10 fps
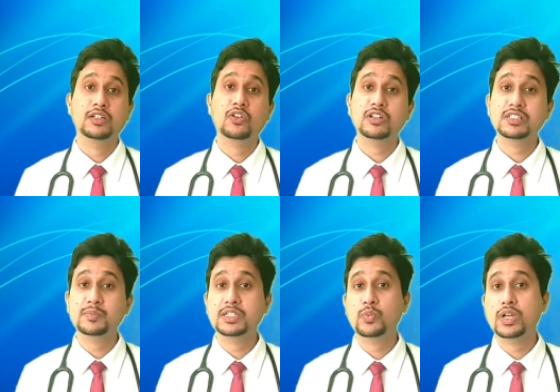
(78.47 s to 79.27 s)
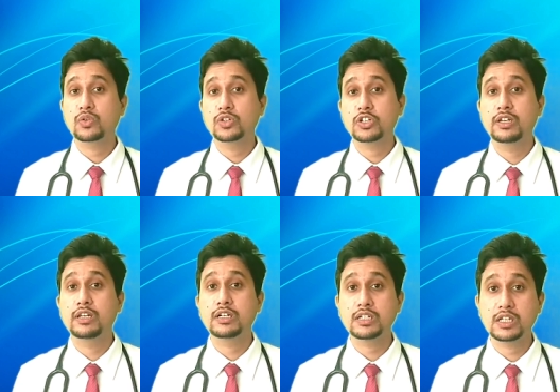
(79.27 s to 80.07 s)
the concepts that we are going to
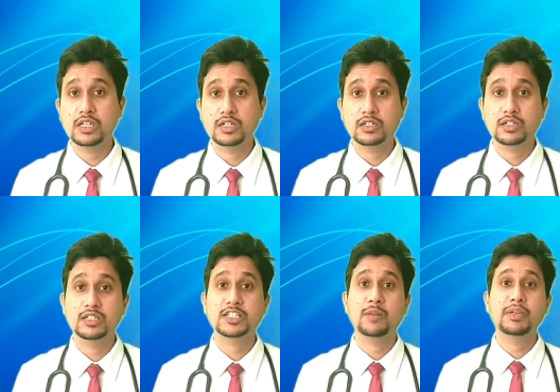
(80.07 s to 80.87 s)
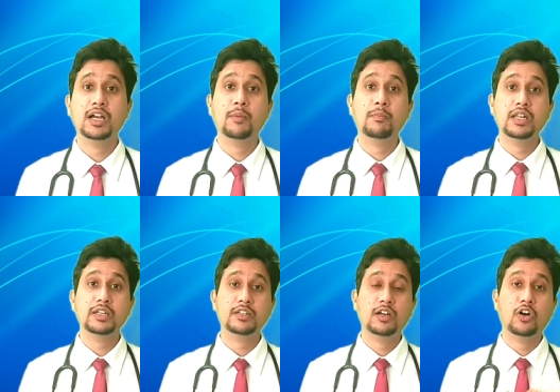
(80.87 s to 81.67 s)
learn here shall be
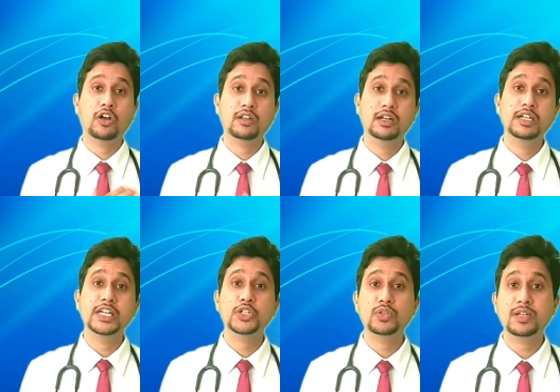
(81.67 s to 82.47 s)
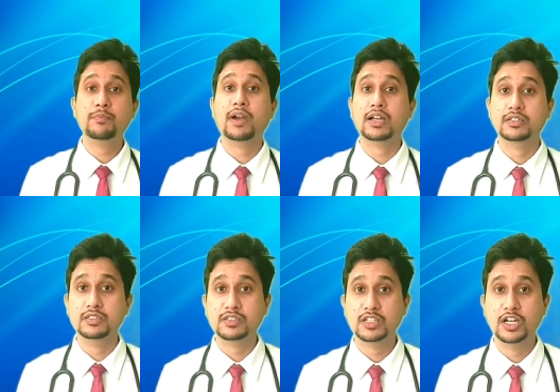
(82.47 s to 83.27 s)
applied on day-to-day -day
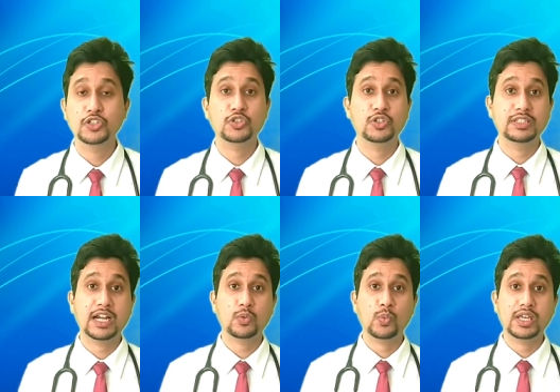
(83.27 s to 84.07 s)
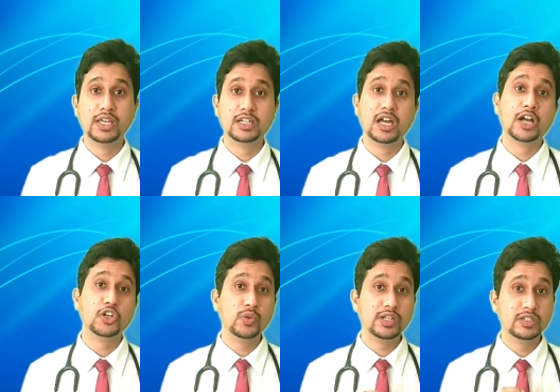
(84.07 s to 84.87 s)
practice so that we get
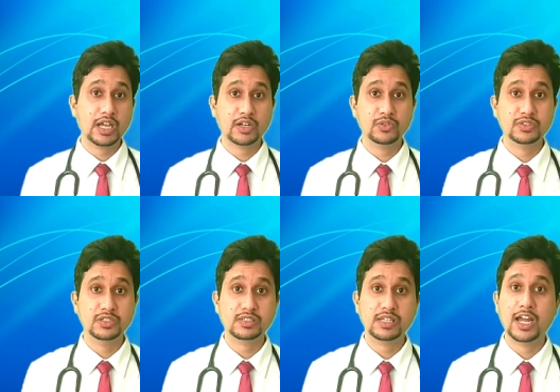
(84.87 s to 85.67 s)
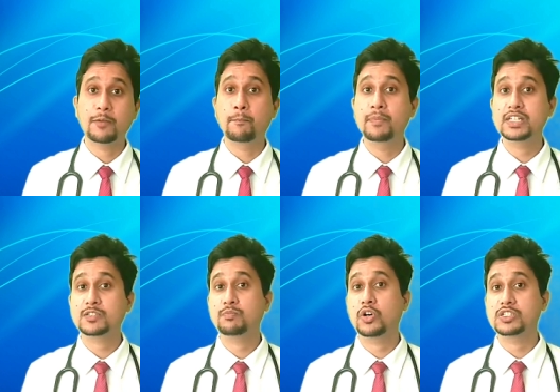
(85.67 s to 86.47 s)
accurate diagnosis and
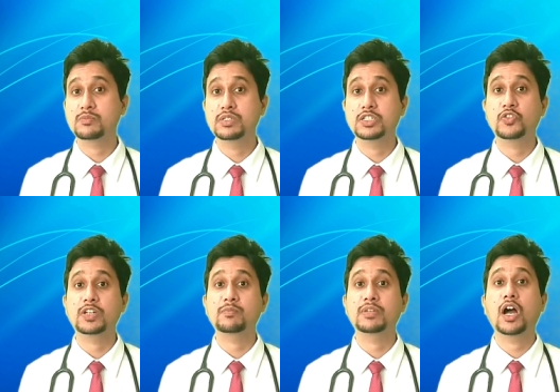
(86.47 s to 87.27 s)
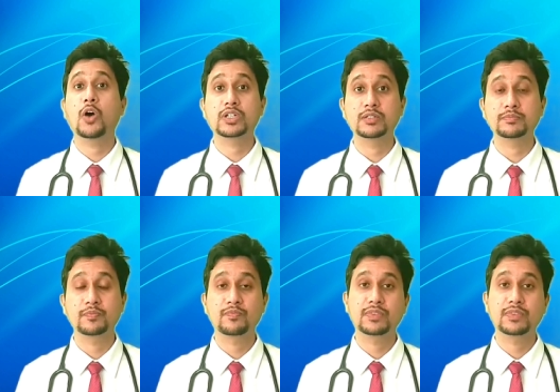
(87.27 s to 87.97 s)
best possible treatment outcome.